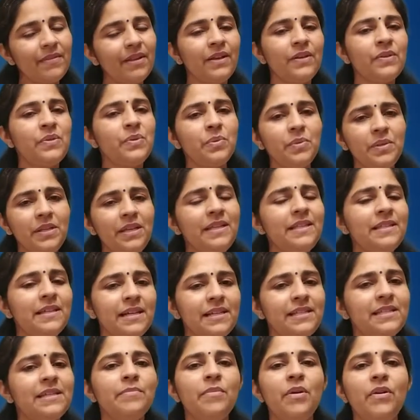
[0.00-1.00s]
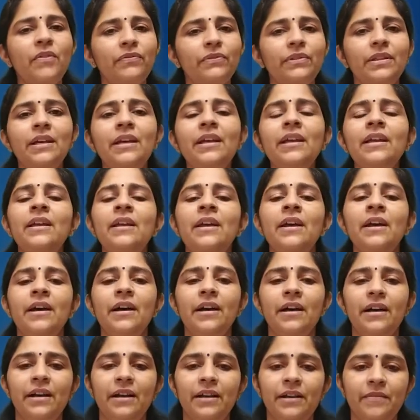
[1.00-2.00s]
So these are some of
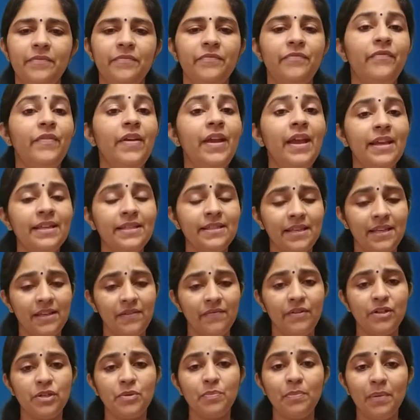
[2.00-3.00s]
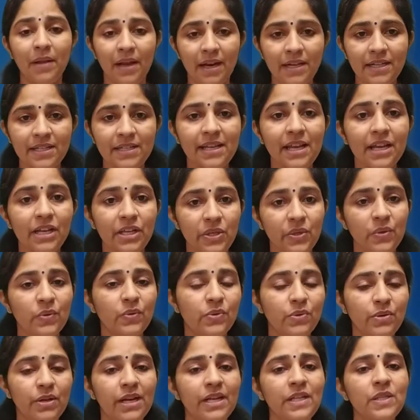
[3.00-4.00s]
the ways in which plants get
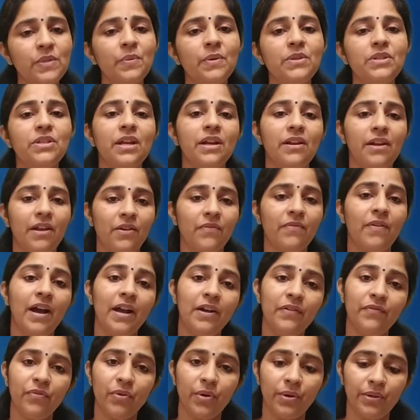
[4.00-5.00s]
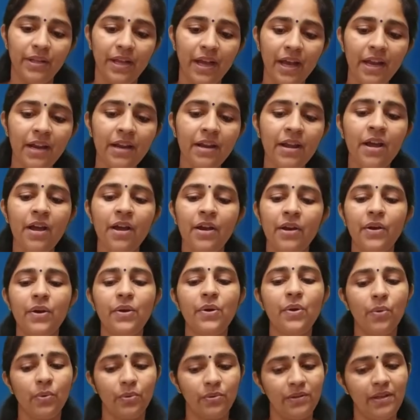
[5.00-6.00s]
nutrients which are required for their
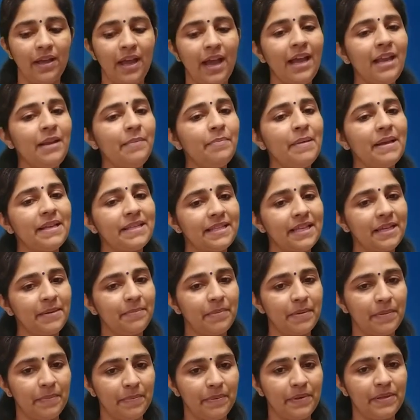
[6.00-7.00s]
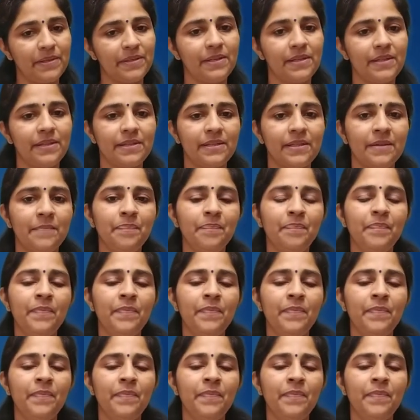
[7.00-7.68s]
growth and basic purposes.